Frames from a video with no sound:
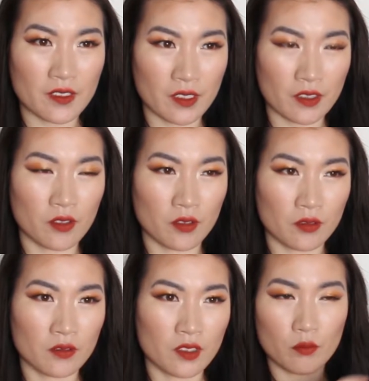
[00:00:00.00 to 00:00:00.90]
their
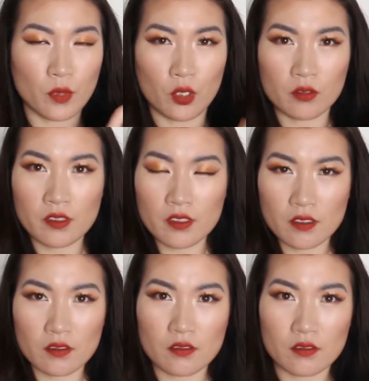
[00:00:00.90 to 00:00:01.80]
own molds.
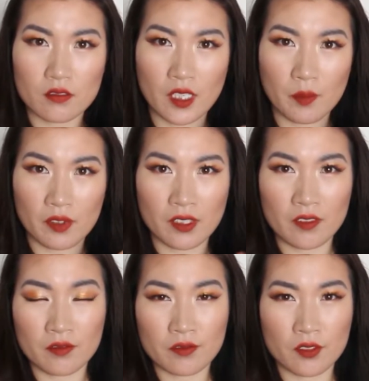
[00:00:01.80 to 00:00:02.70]
I
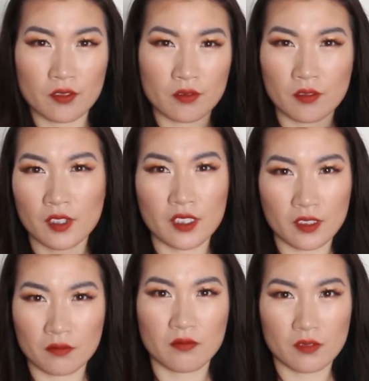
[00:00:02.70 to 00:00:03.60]
believe you gotta
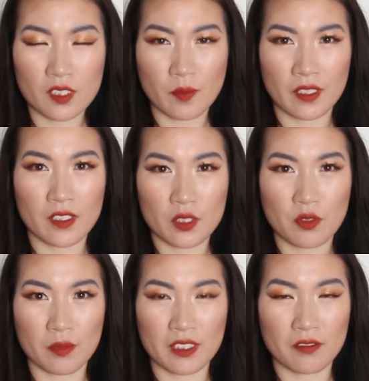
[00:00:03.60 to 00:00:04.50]
spend extra
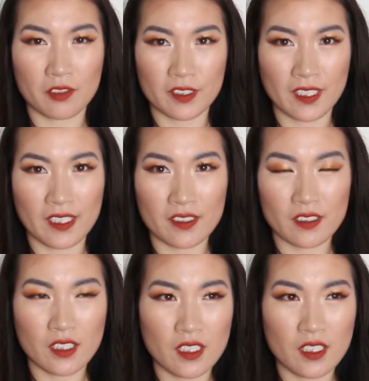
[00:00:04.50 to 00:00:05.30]
money for that.